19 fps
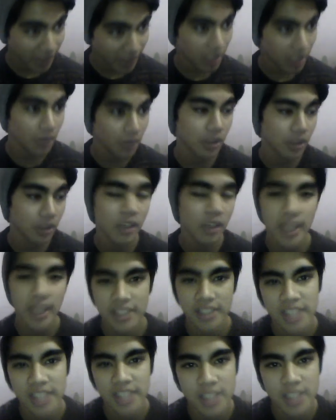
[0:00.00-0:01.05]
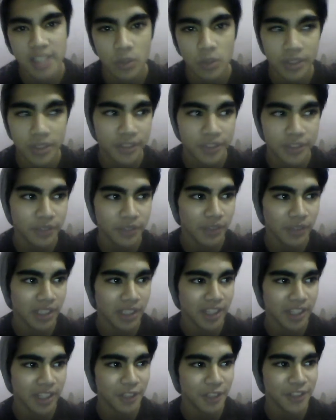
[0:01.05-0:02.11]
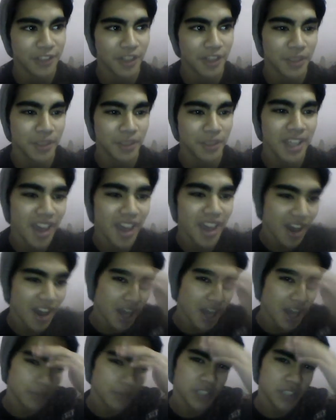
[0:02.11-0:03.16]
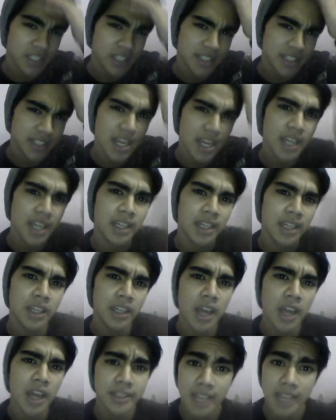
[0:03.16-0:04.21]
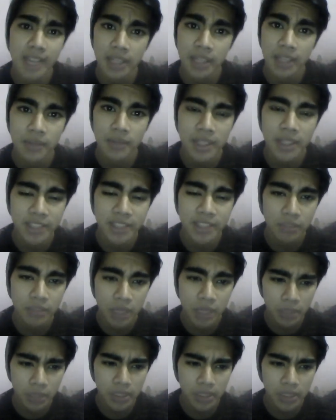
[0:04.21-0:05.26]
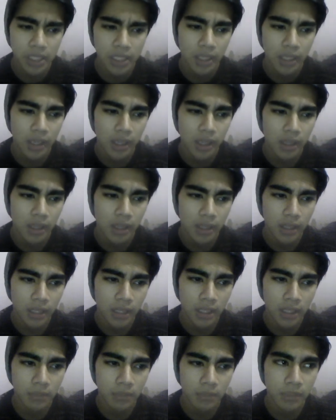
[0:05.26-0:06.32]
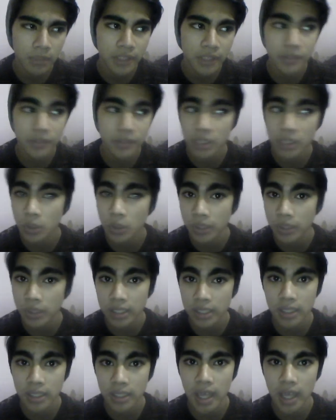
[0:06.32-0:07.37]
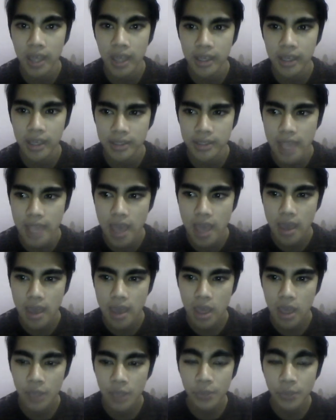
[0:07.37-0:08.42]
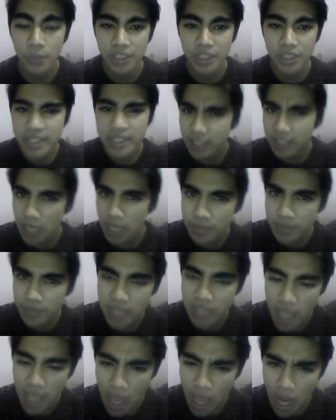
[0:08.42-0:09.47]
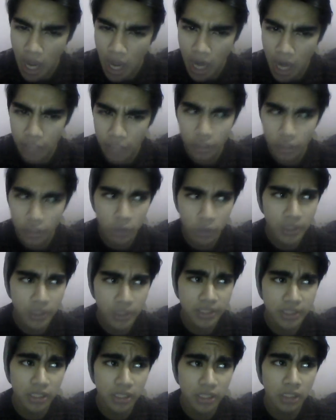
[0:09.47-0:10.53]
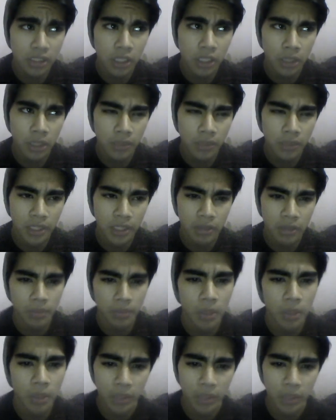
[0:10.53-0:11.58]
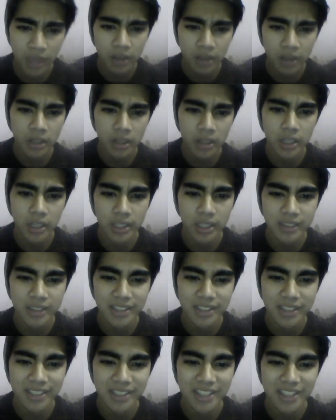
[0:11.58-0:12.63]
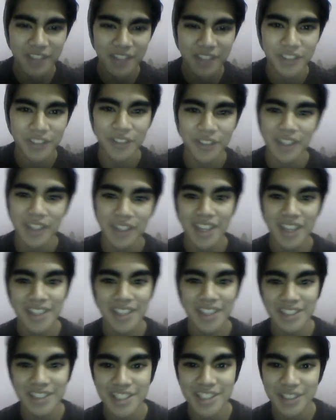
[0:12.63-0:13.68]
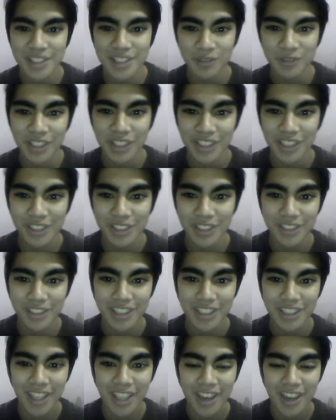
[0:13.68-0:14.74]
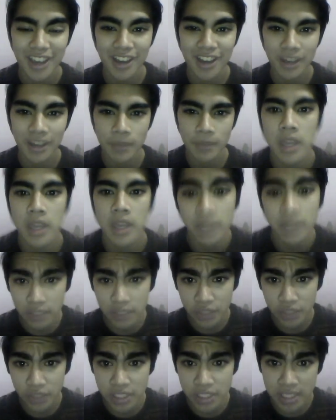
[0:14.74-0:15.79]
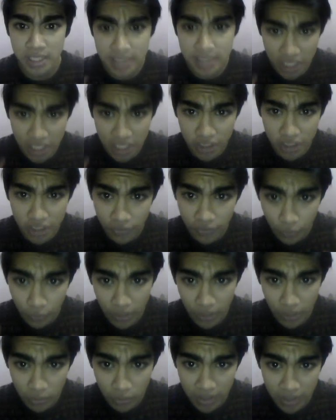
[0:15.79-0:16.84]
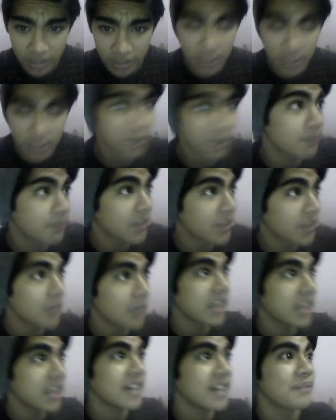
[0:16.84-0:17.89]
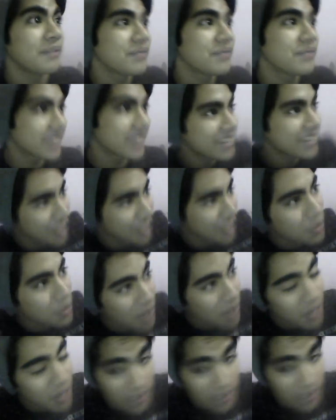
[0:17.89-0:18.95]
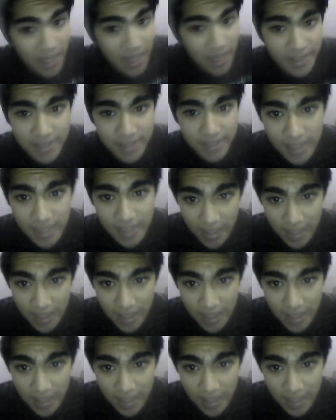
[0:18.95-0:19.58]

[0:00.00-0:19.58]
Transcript: Come? Okay, she doesn't want to. Well, here's coming. Um, she's uh, Antia, Antia Barbie, um, Kitsune Queen, and uh, Witches Arcams. I always love rapping with her in the stuff, so it's just really cute. Um, even if she's such a great writer. Come here, say goodbye with us.